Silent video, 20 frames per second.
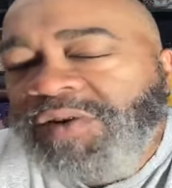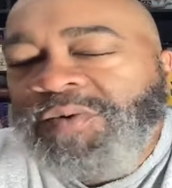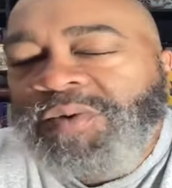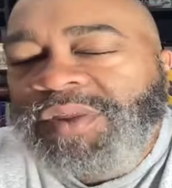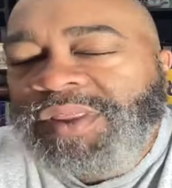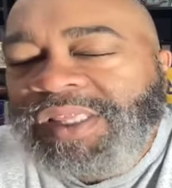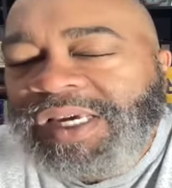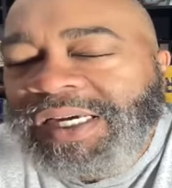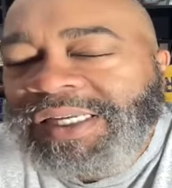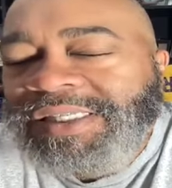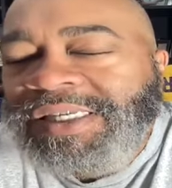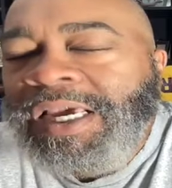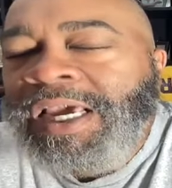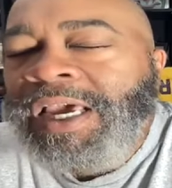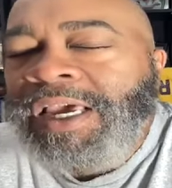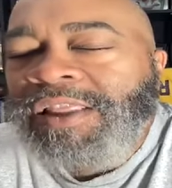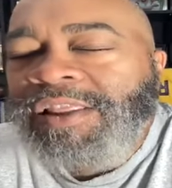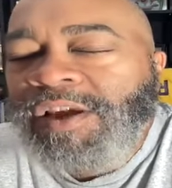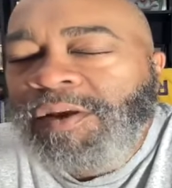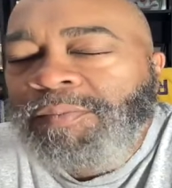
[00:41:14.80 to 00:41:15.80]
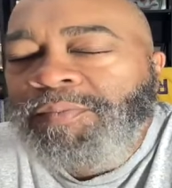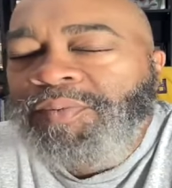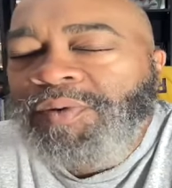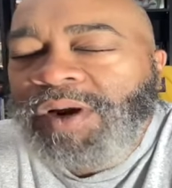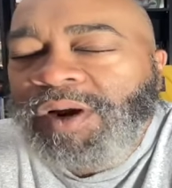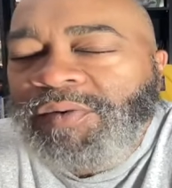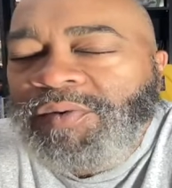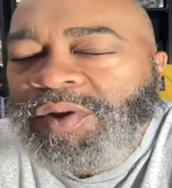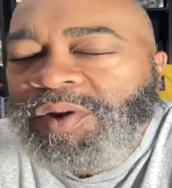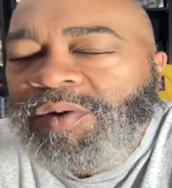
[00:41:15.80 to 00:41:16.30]
with us their
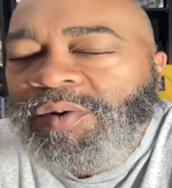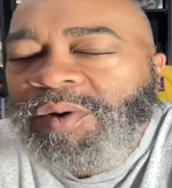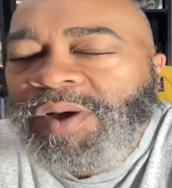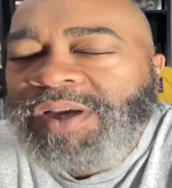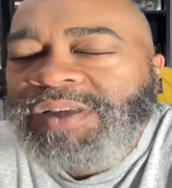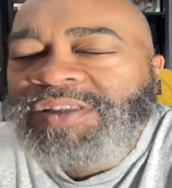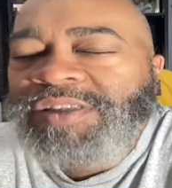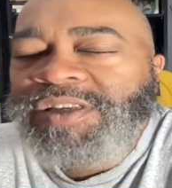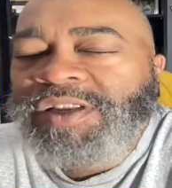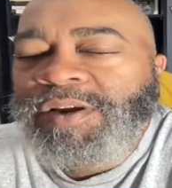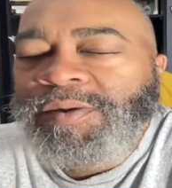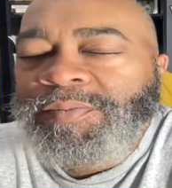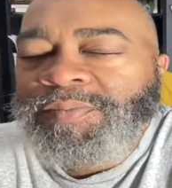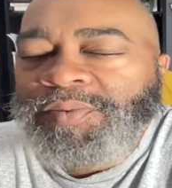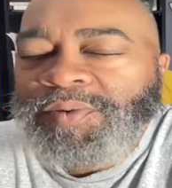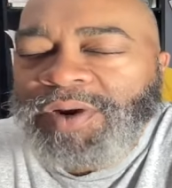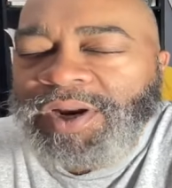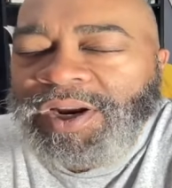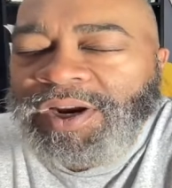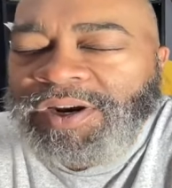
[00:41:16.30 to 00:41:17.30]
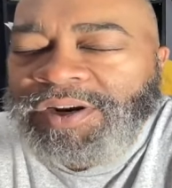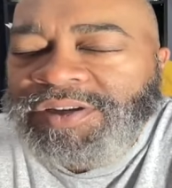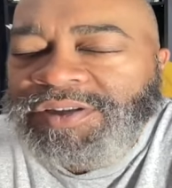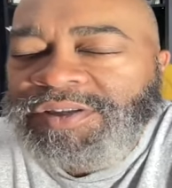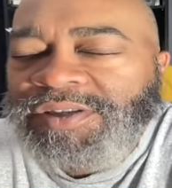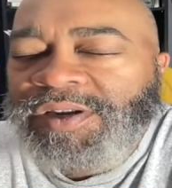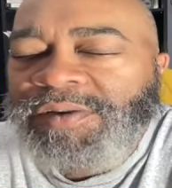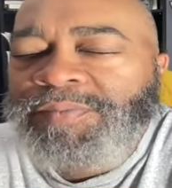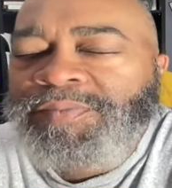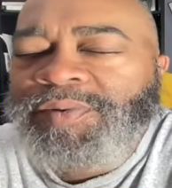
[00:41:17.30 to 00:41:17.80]
prayer requests, their prayers,
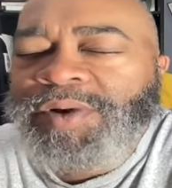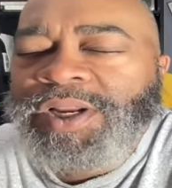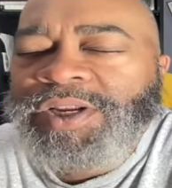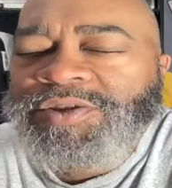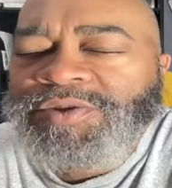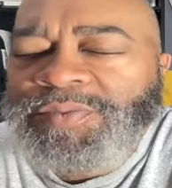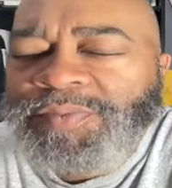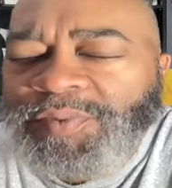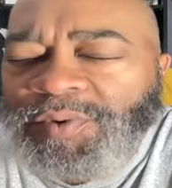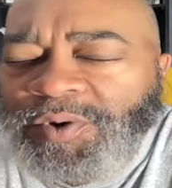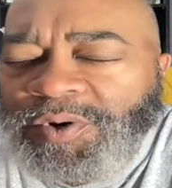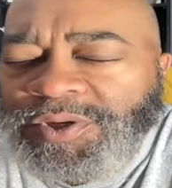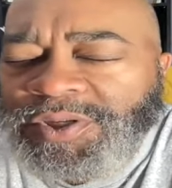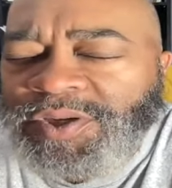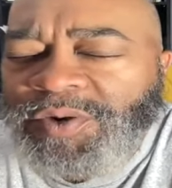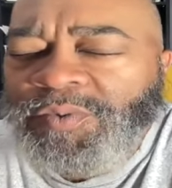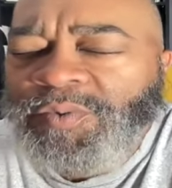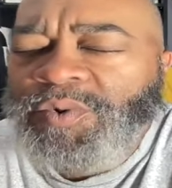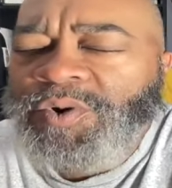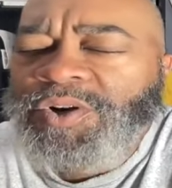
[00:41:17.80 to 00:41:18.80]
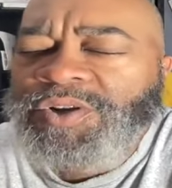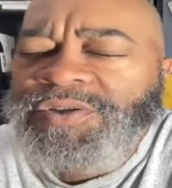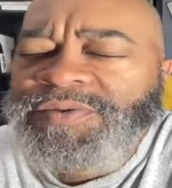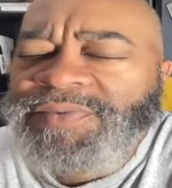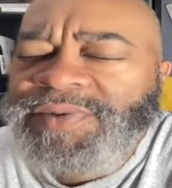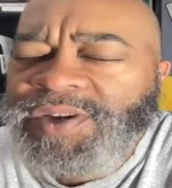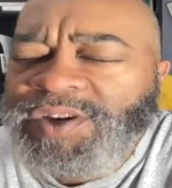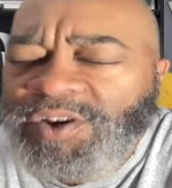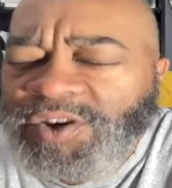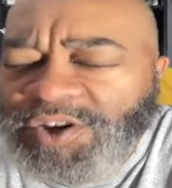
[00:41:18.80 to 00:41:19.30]
their praise reports, their words of
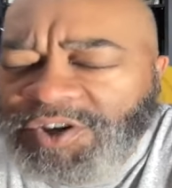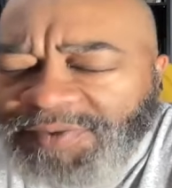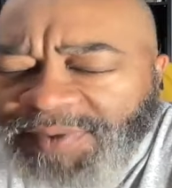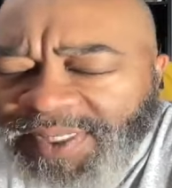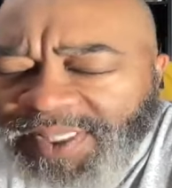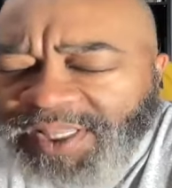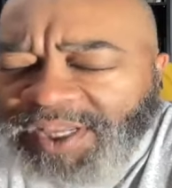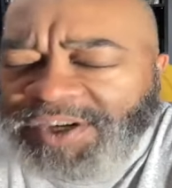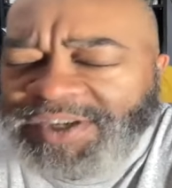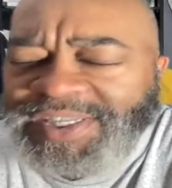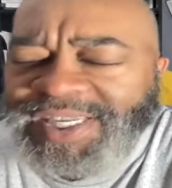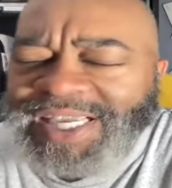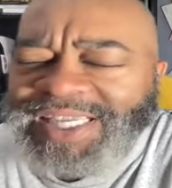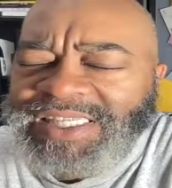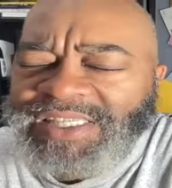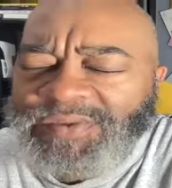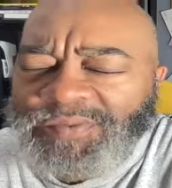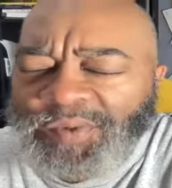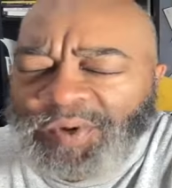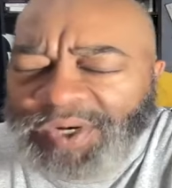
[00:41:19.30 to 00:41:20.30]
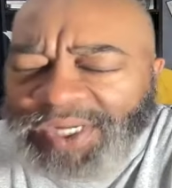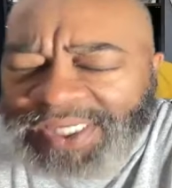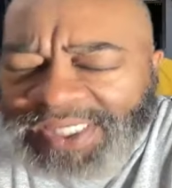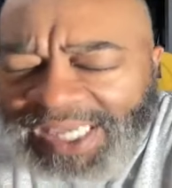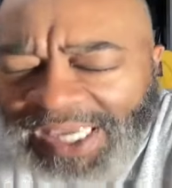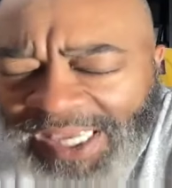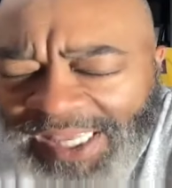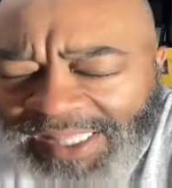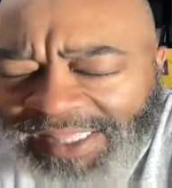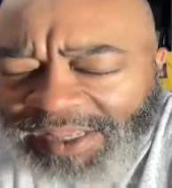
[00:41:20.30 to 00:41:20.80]
encouragement, their testimonies,
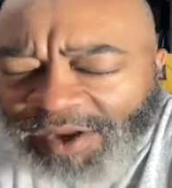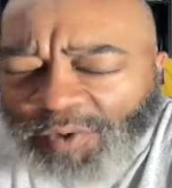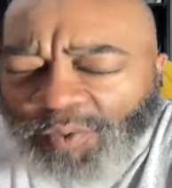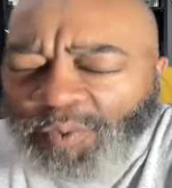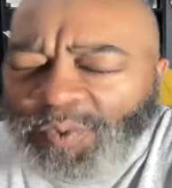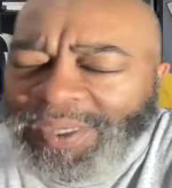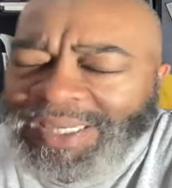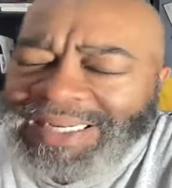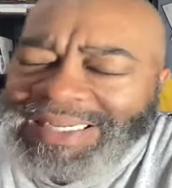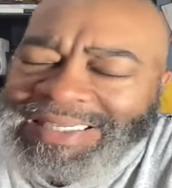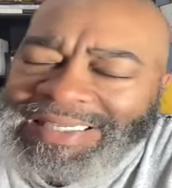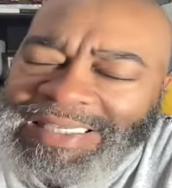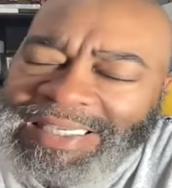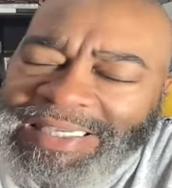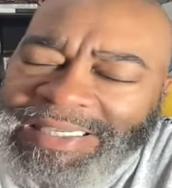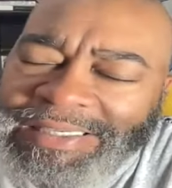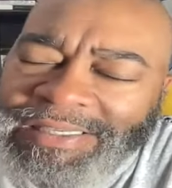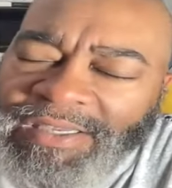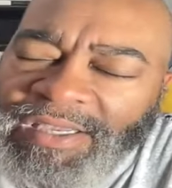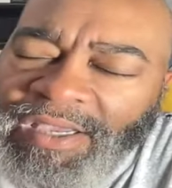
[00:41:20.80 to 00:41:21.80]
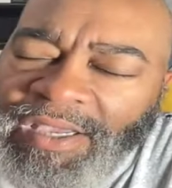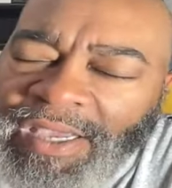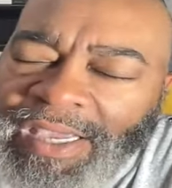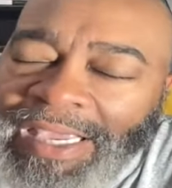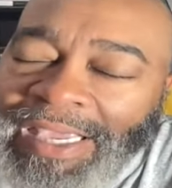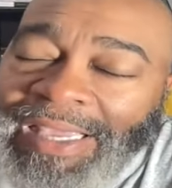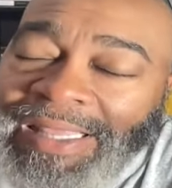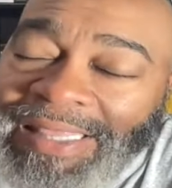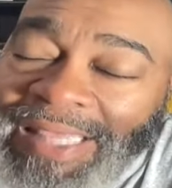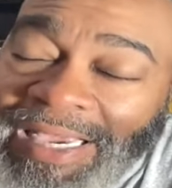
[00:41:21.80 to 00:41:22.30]
their witnesses.
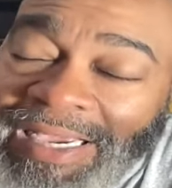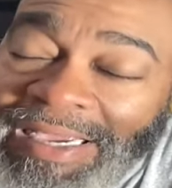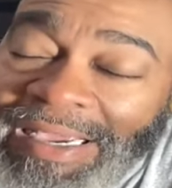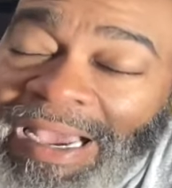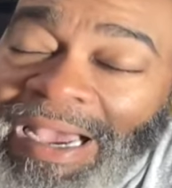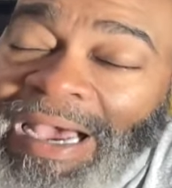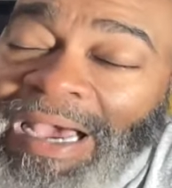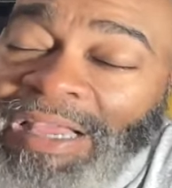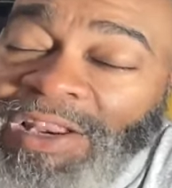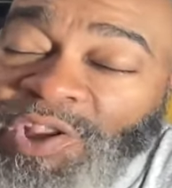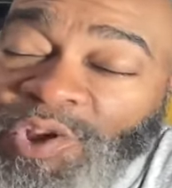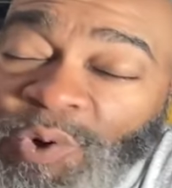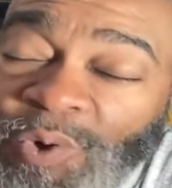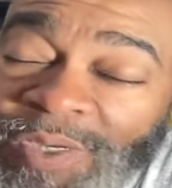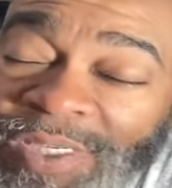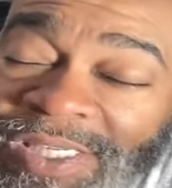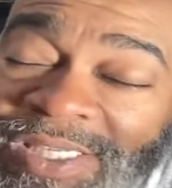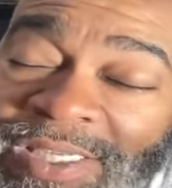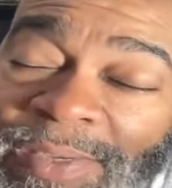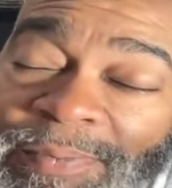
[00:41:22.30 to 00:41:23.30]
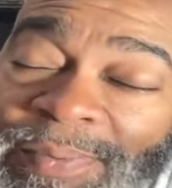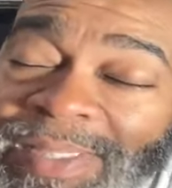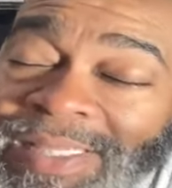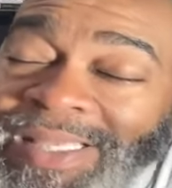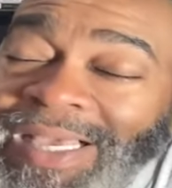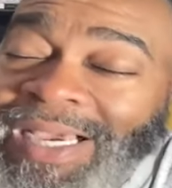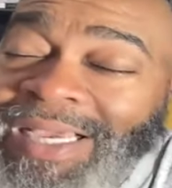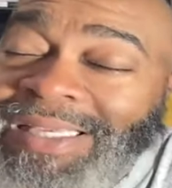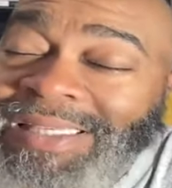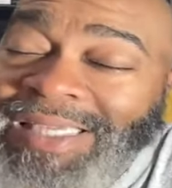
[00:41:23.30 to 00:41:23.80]
And that God, you are
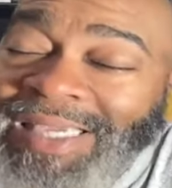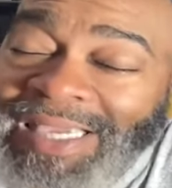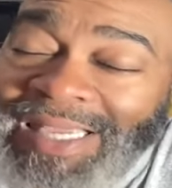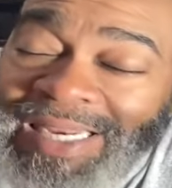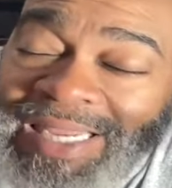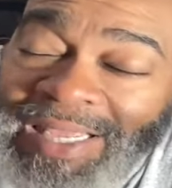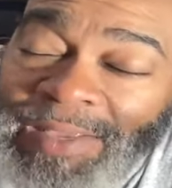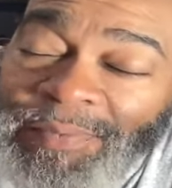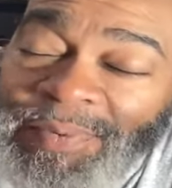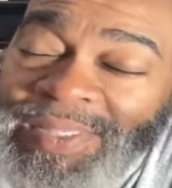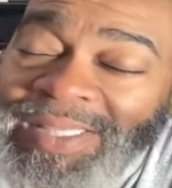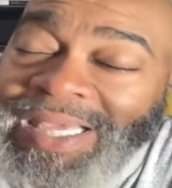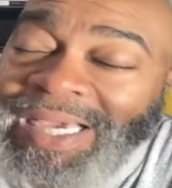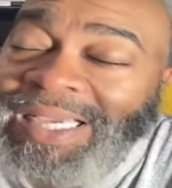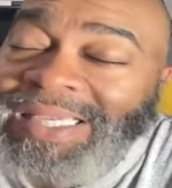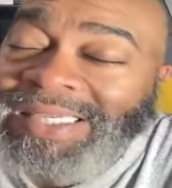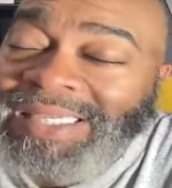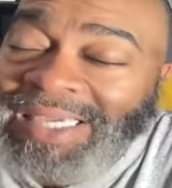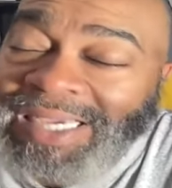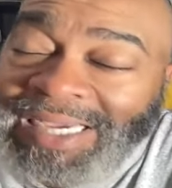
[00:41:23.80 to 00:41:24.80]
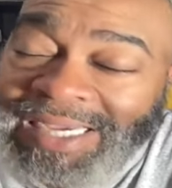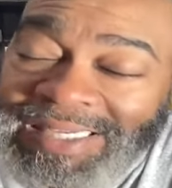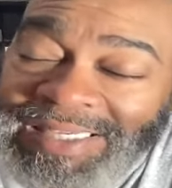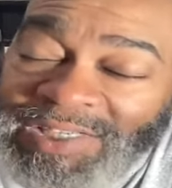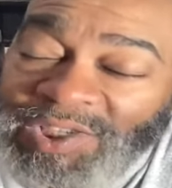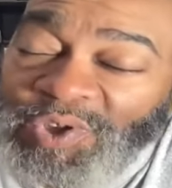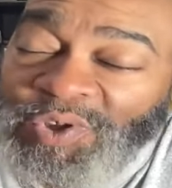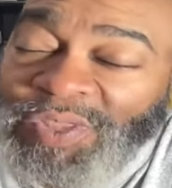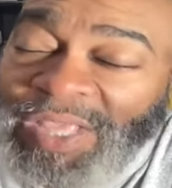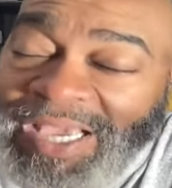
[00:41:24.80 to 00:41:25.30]
sympathizing and empathizing us
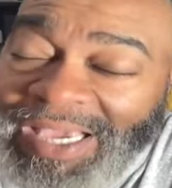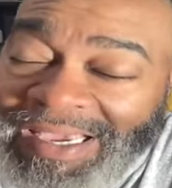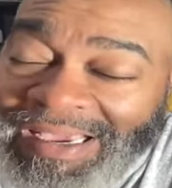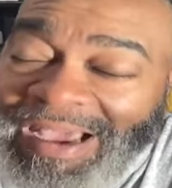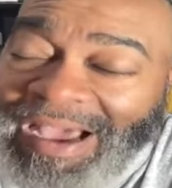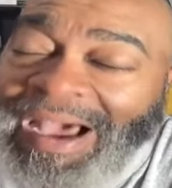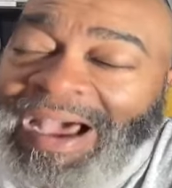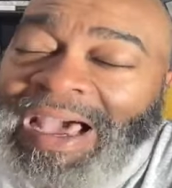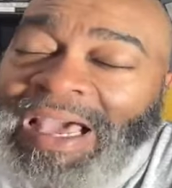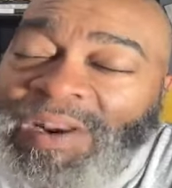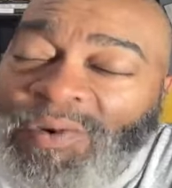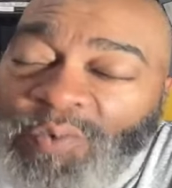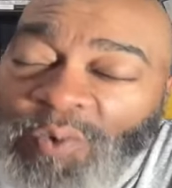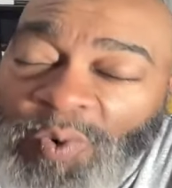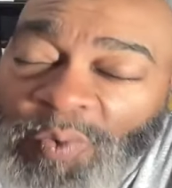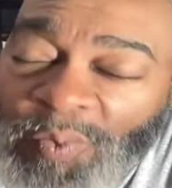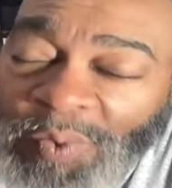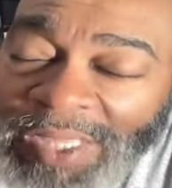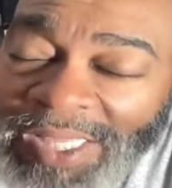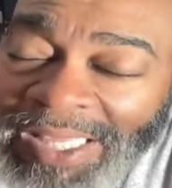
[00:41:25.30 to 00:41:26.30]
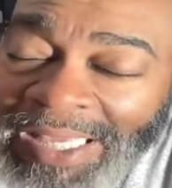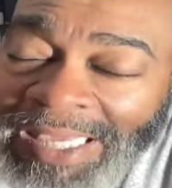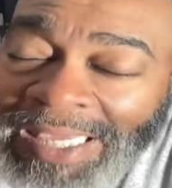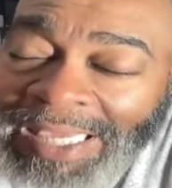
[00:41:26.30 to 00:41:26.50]
so that God, when we